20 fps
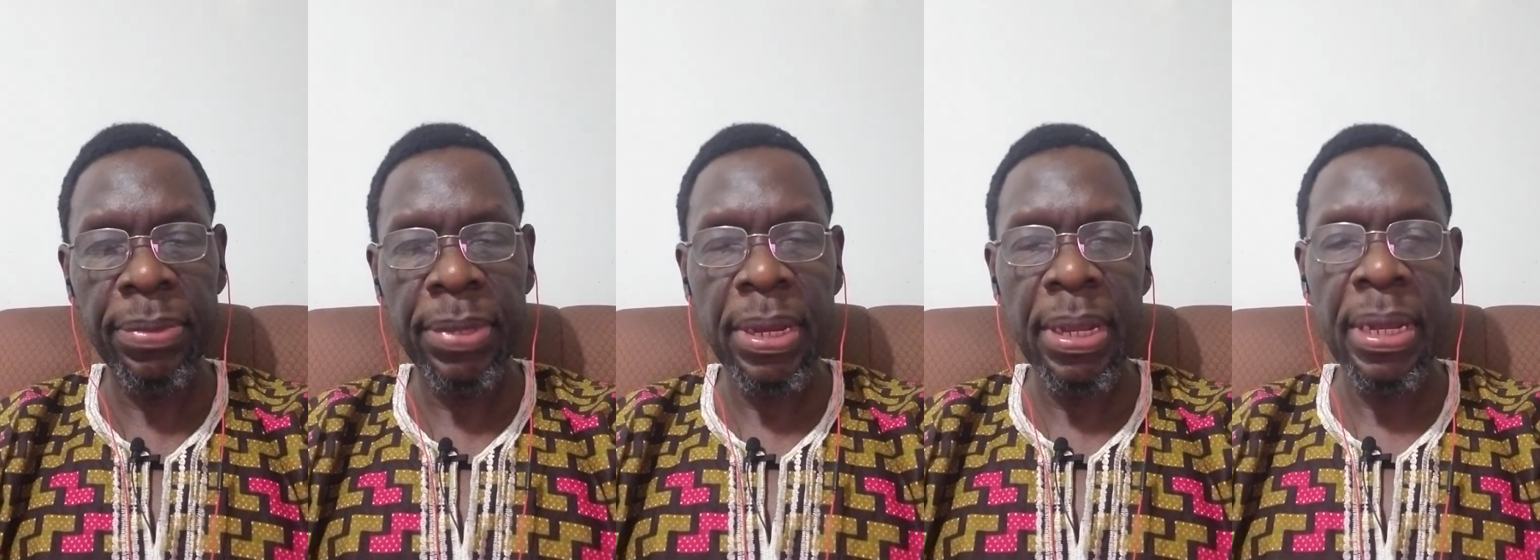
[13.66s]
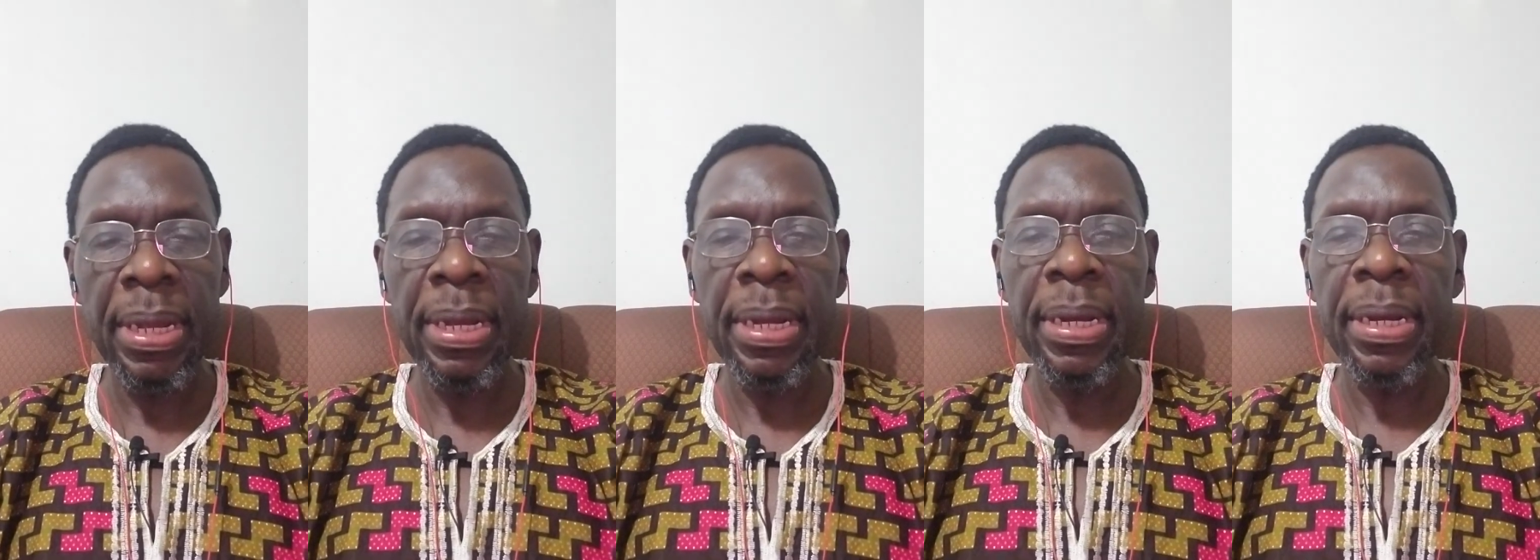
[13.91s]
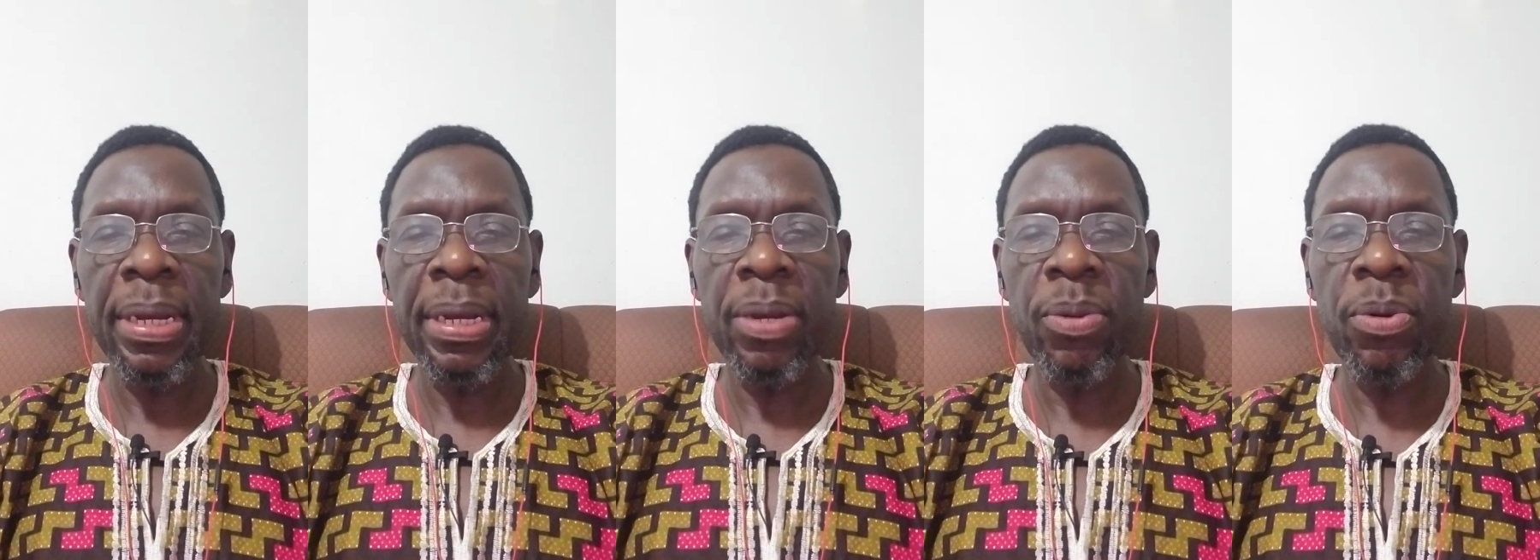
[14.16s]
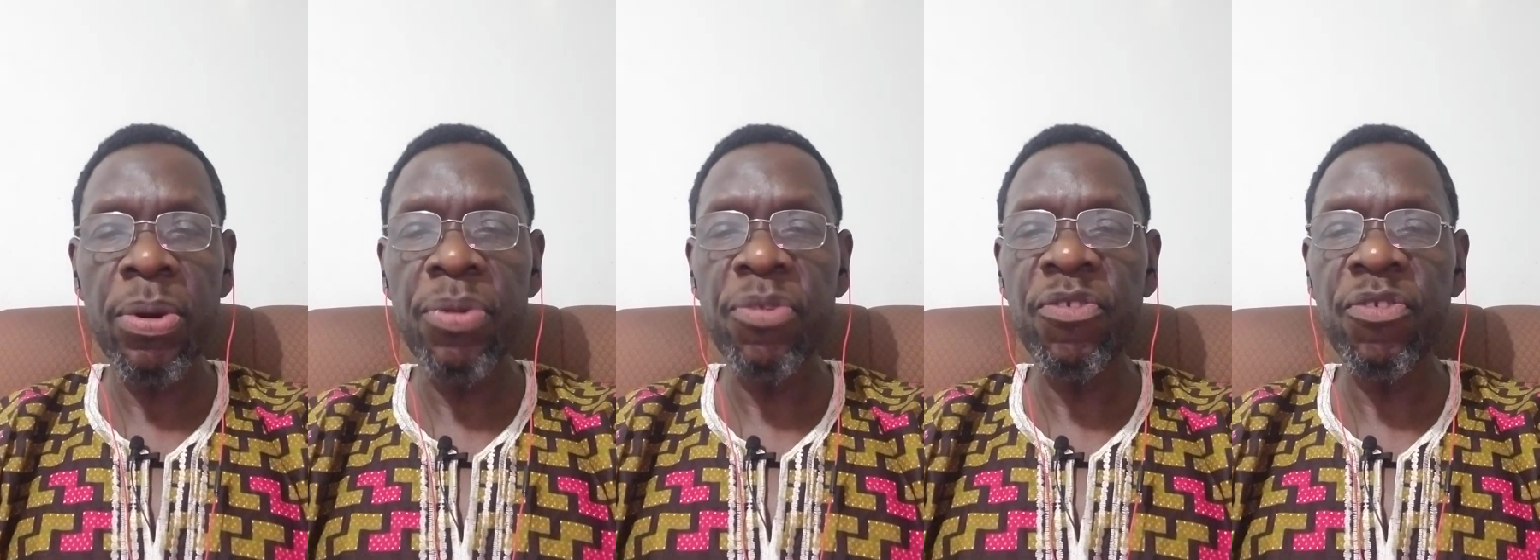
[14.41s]
I
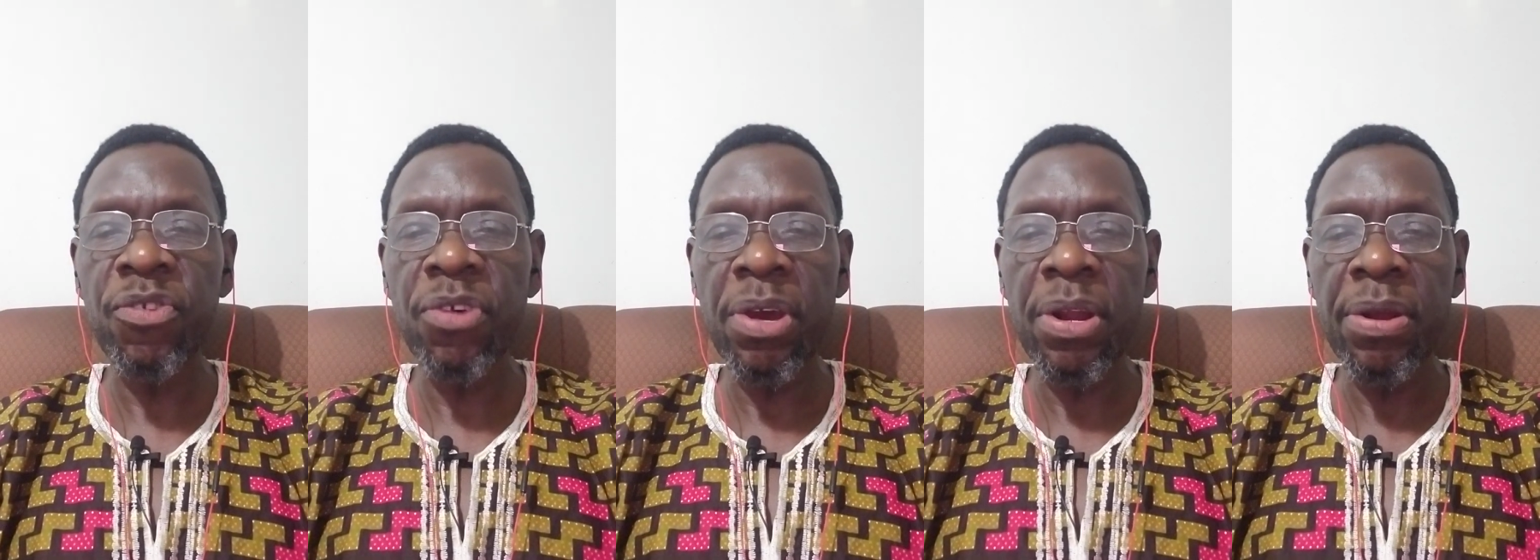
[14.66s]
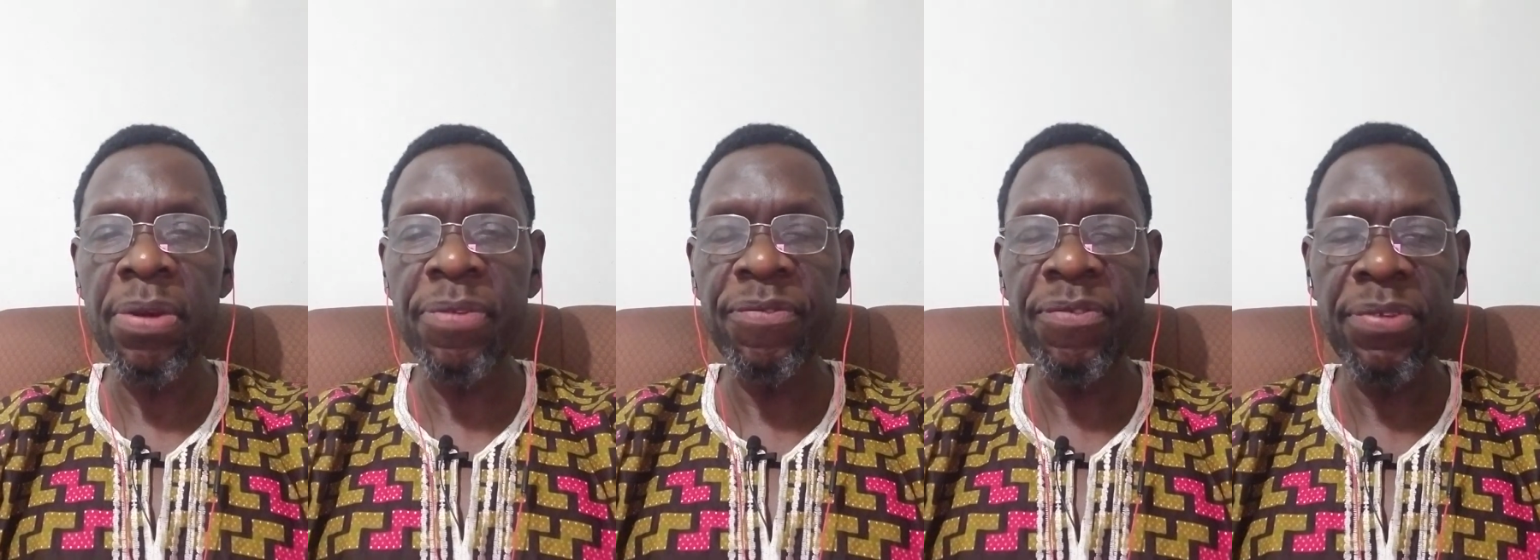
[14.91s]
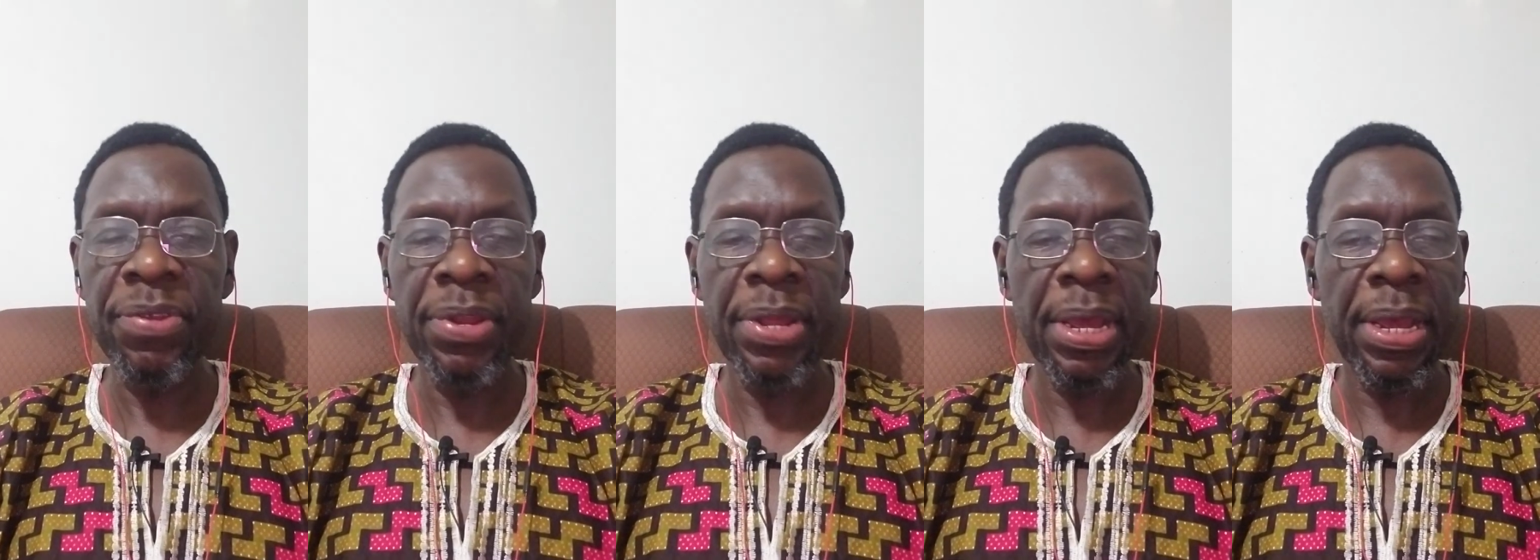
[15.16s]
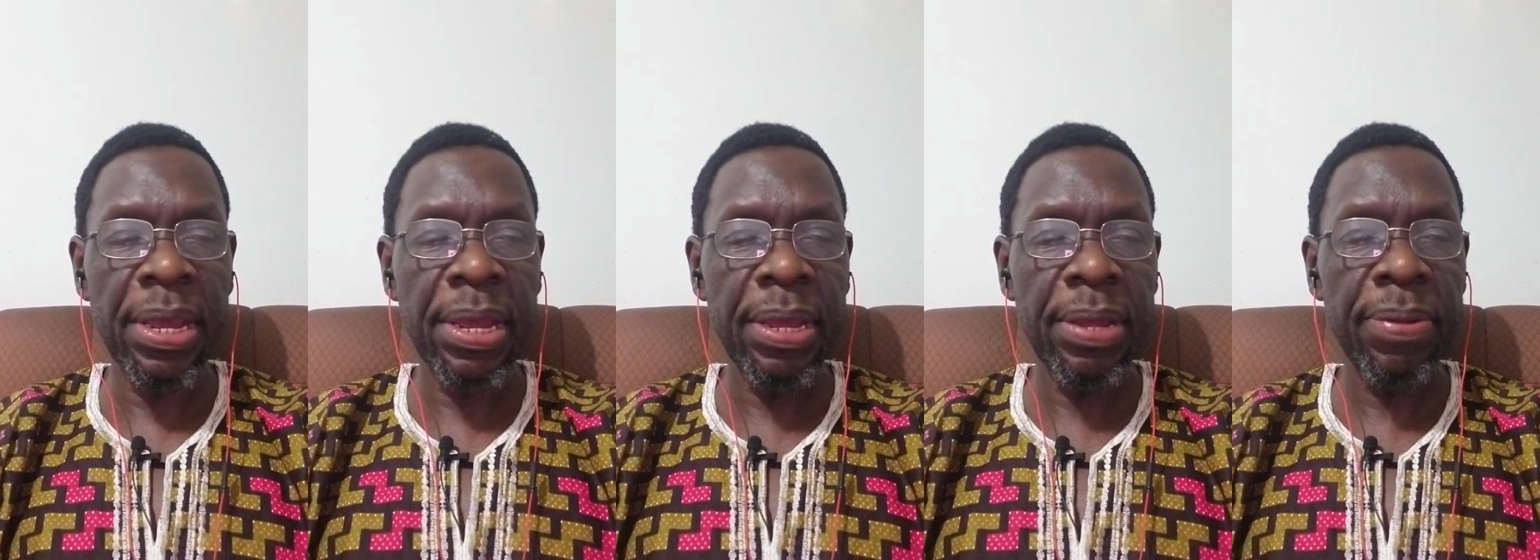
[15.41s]
want to start off
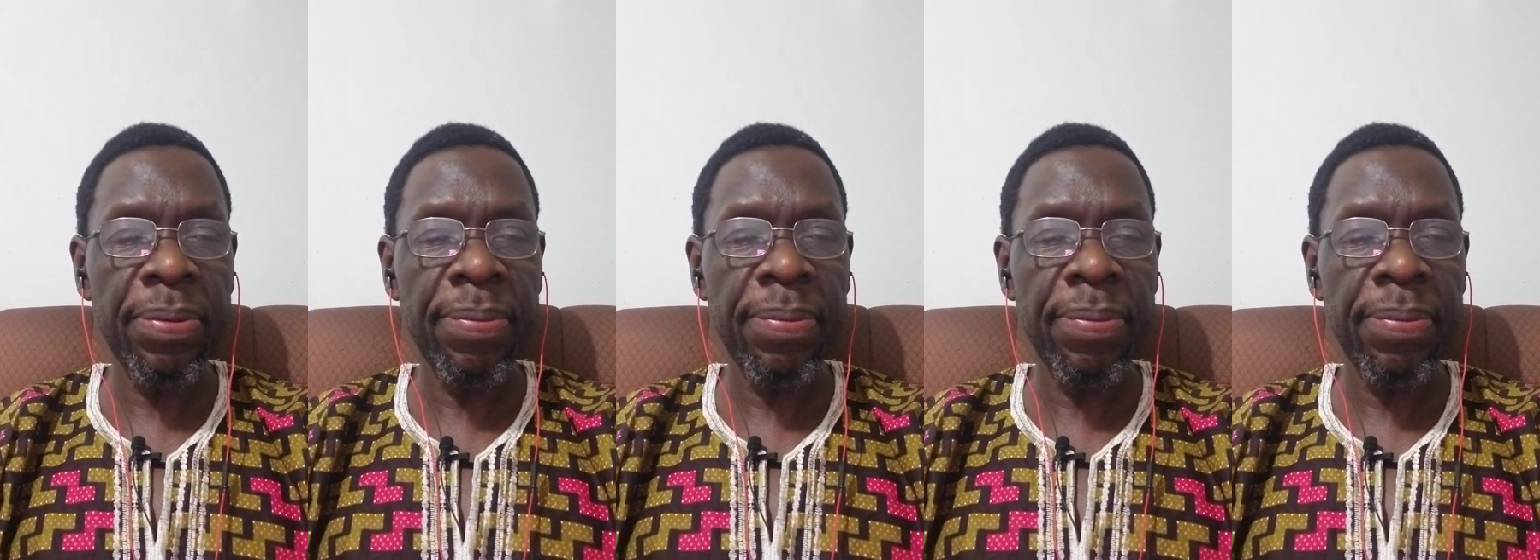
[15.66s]
today